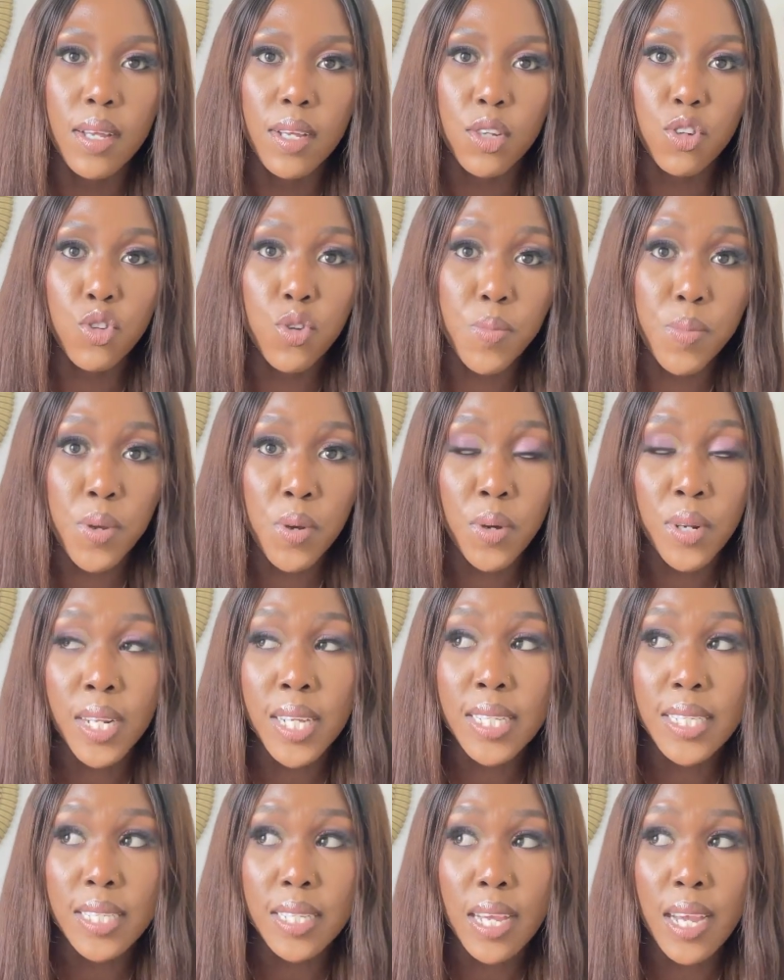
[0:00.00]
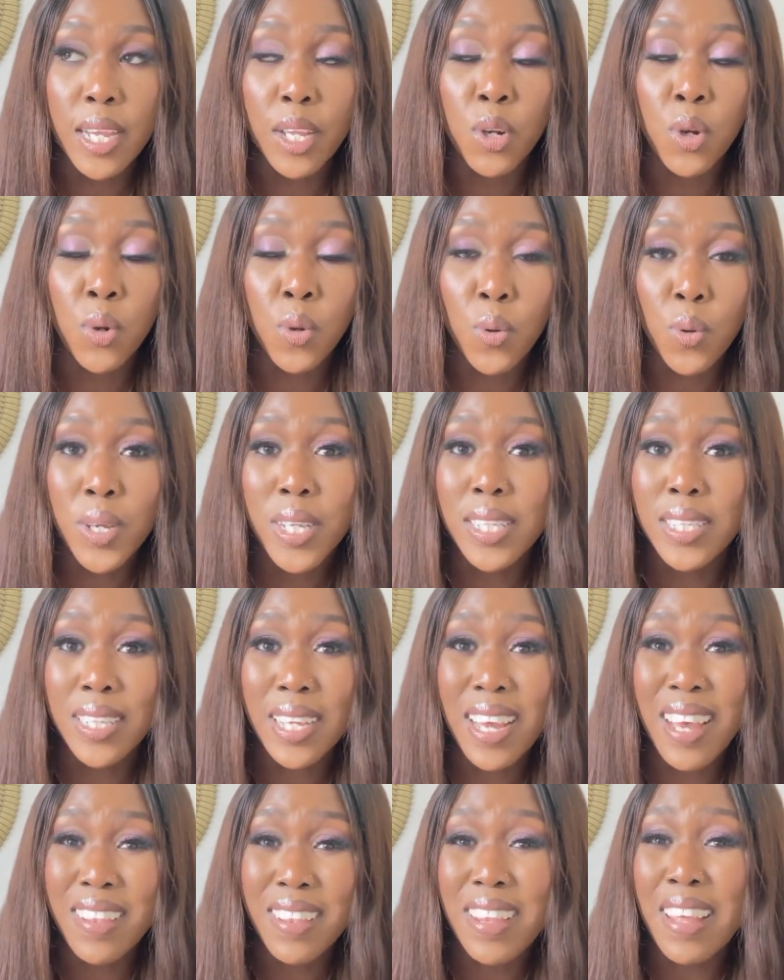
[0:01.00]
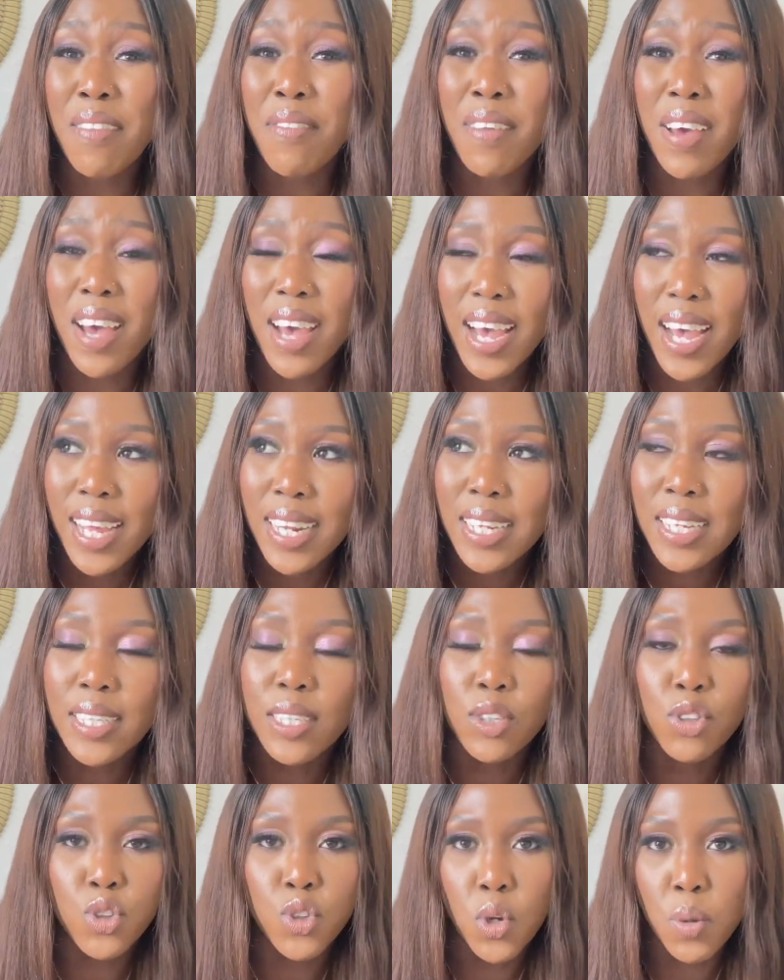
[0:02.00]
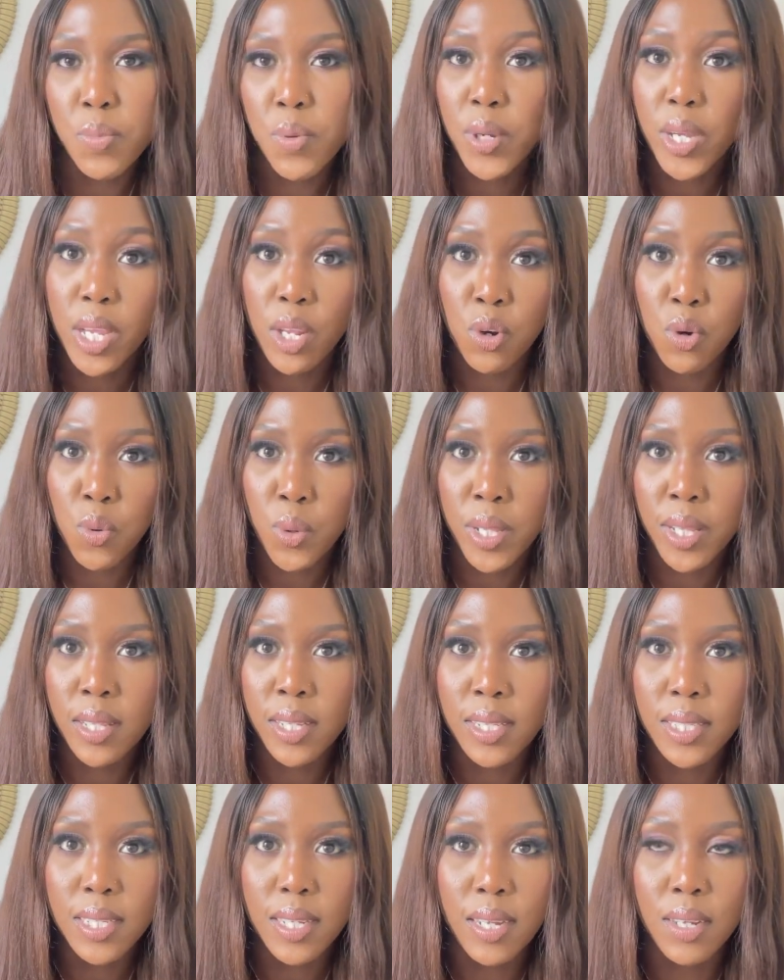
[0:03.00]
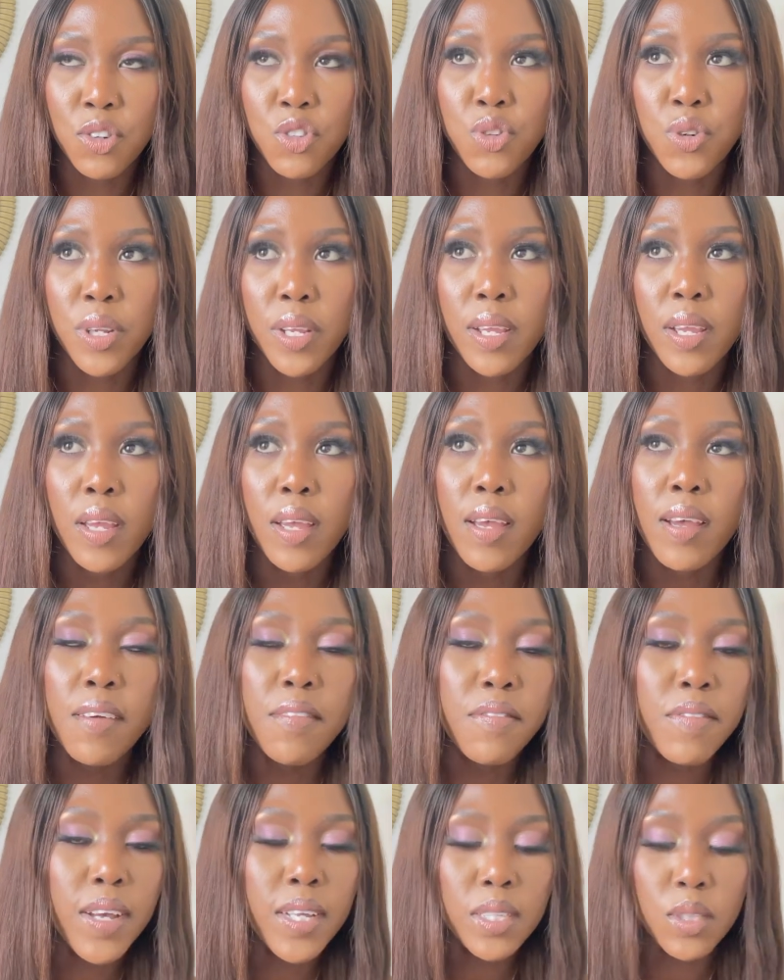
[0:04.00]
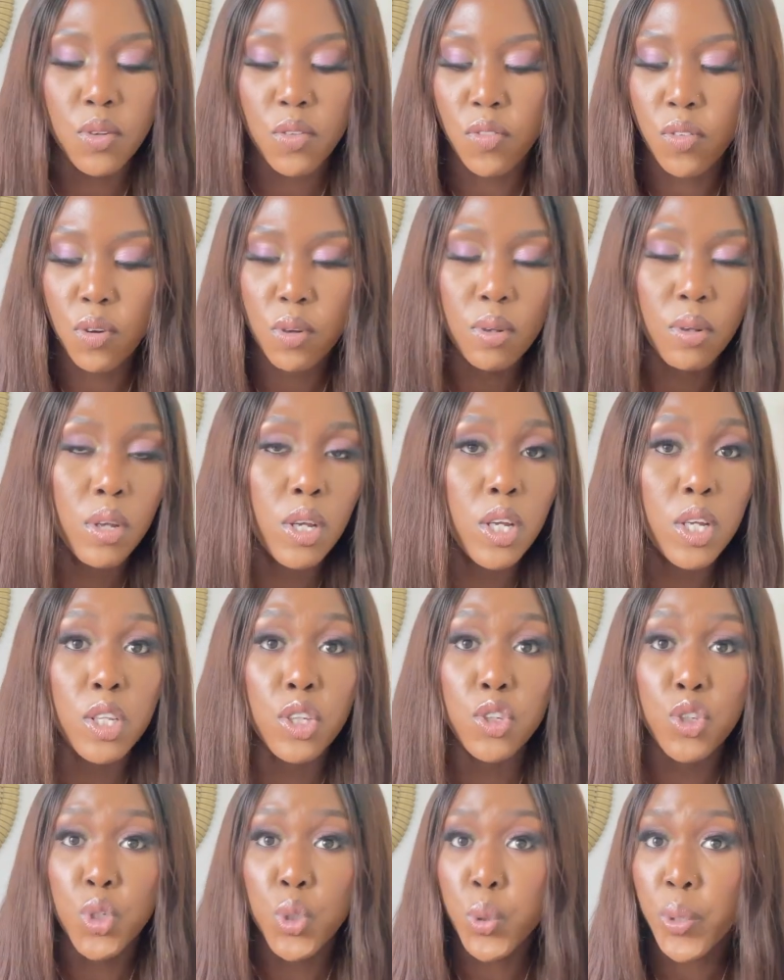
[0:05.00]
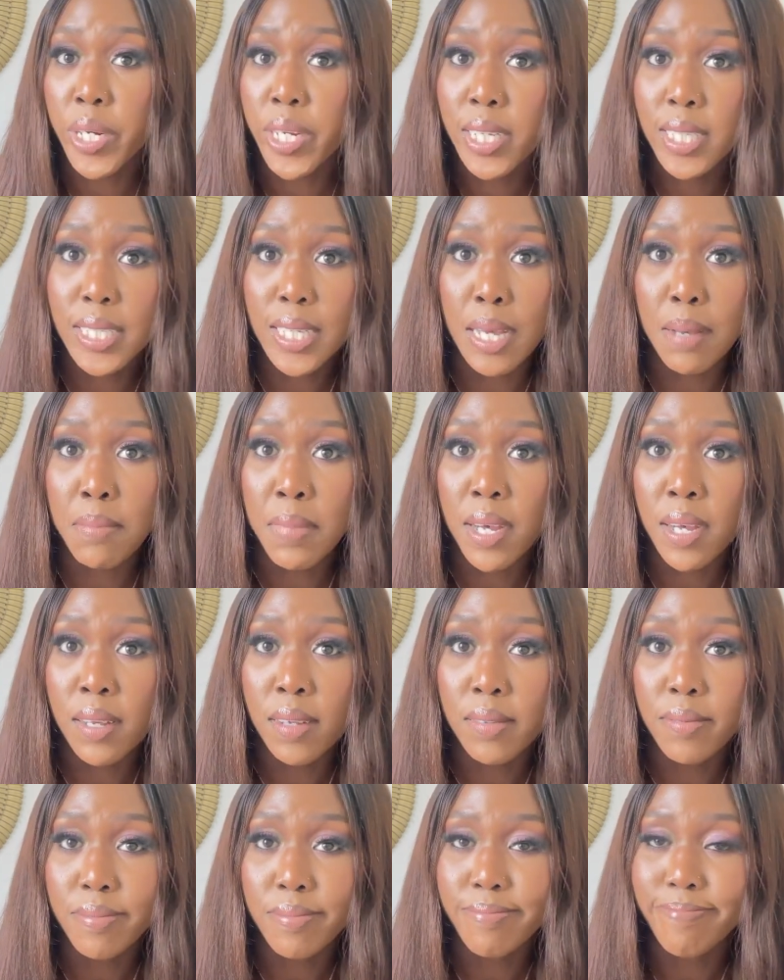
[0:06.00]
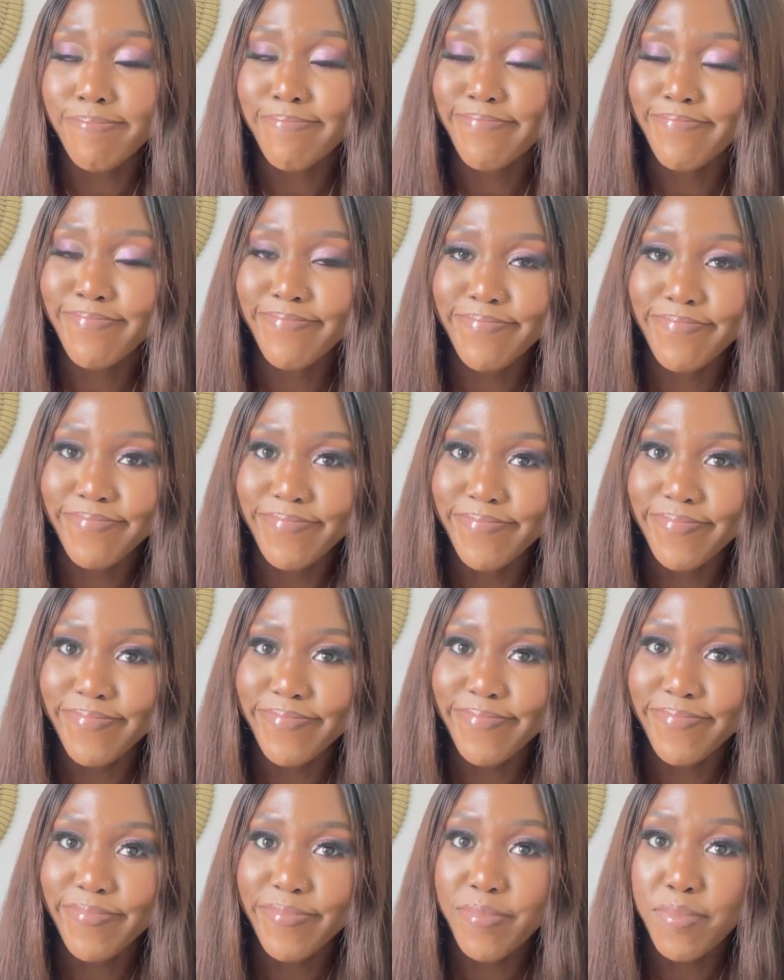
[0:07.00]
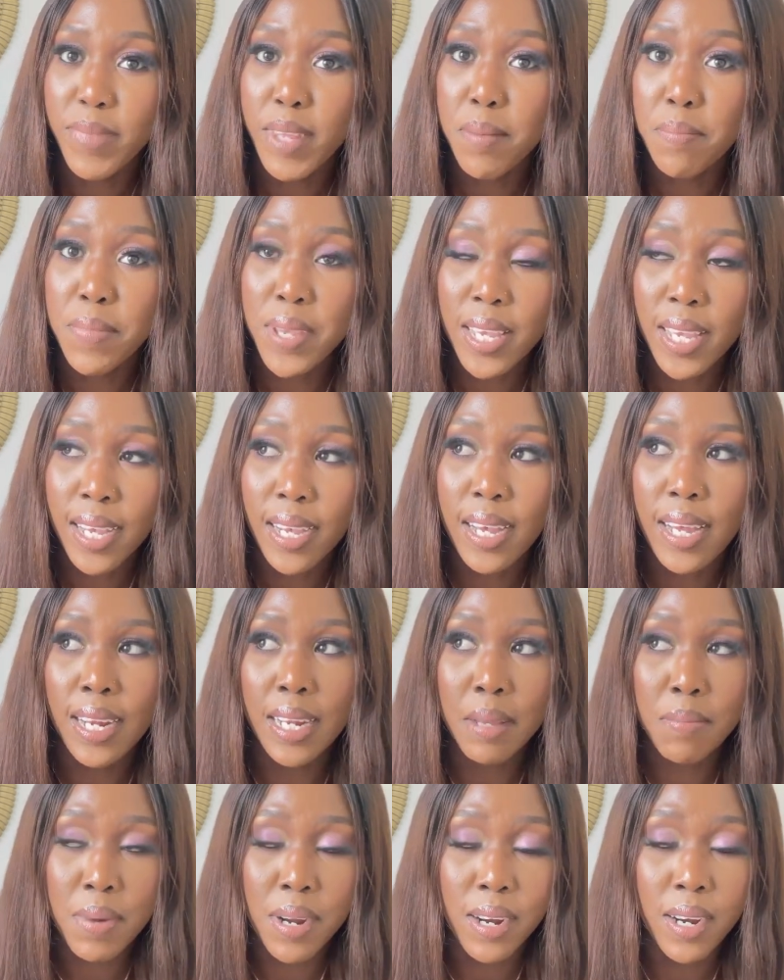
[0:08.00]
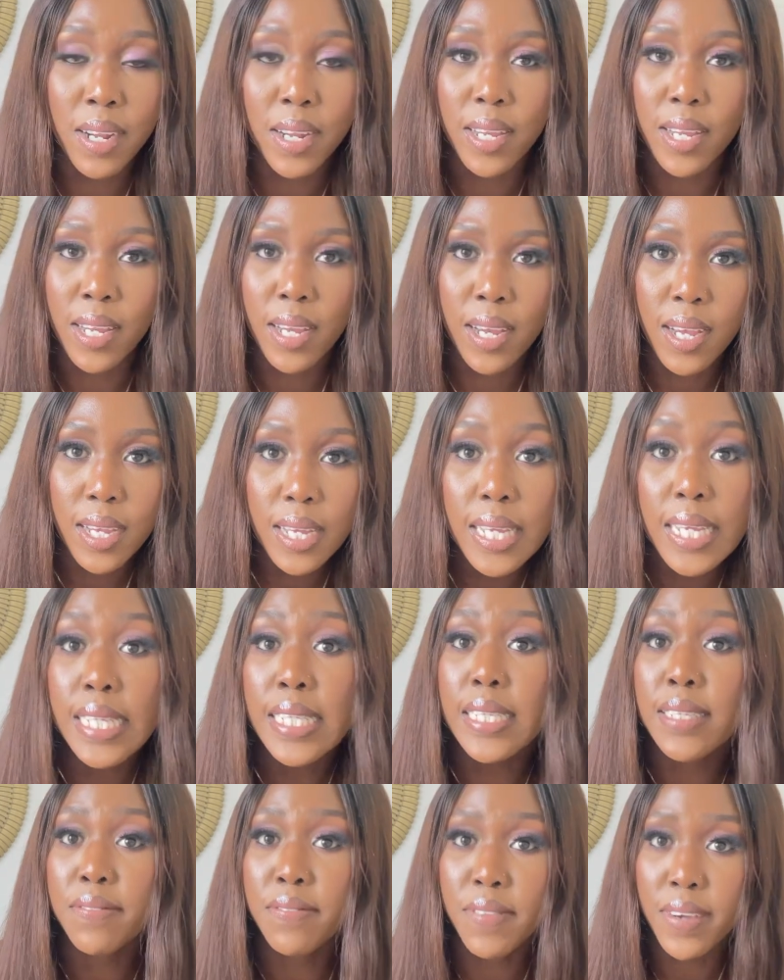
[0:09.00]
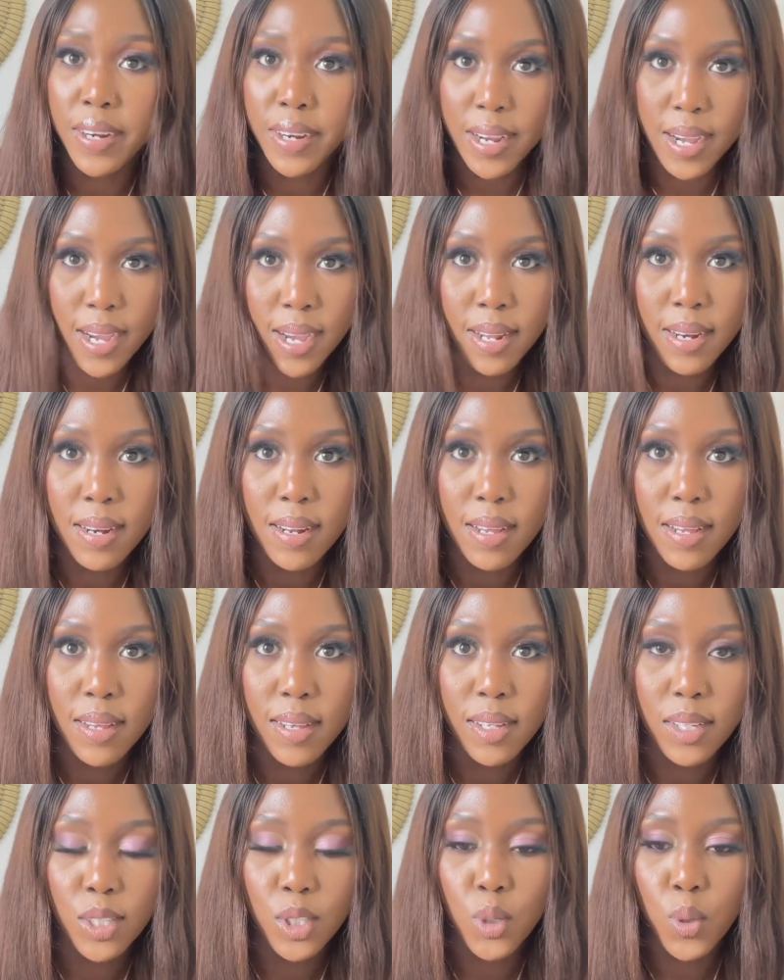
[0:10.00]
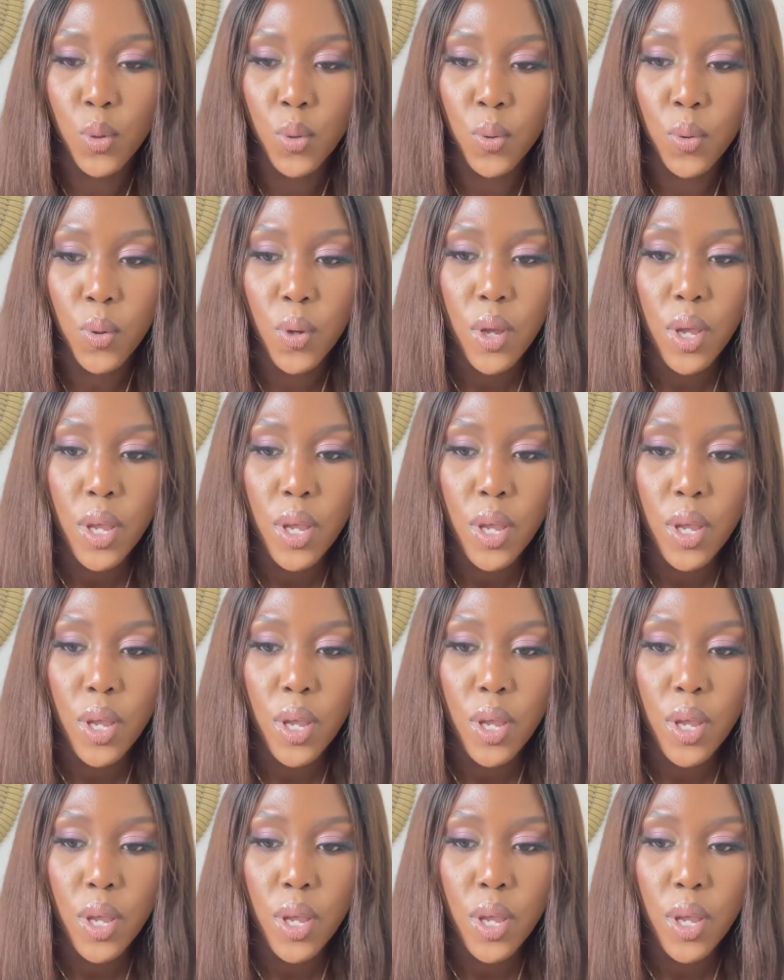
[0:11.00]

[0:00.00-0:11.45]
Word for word: to be honest, I know it's the hardest job you can do in this country. First of all, during summer, being a laborer here, it's very hard. So